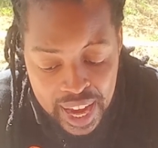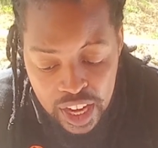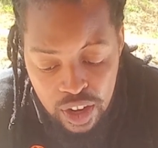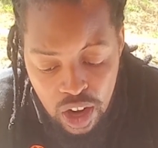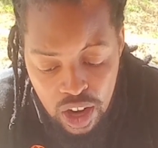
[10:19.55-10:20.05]

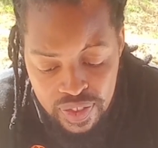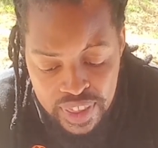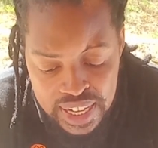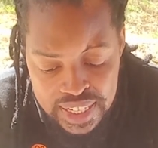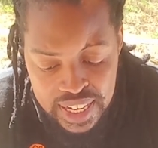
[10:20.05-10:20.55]
And on
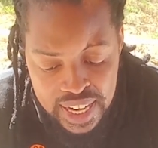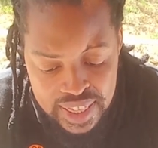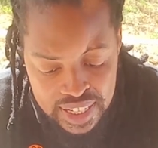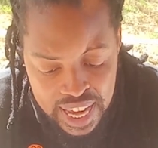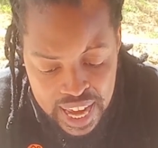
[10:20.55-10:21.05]
that day
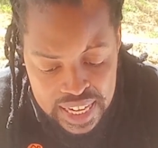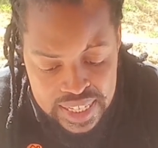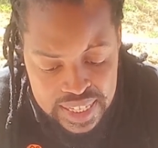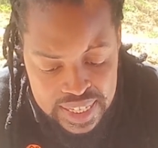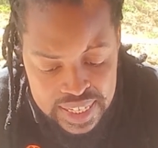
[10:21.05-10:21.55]
that
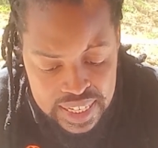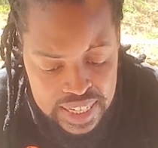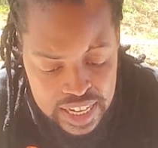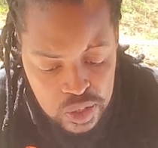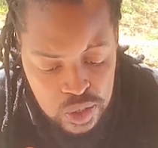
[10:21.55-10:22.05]
Addison sat
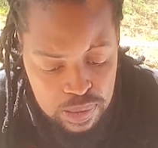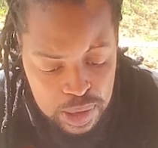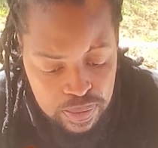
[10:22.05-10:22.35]
next to me,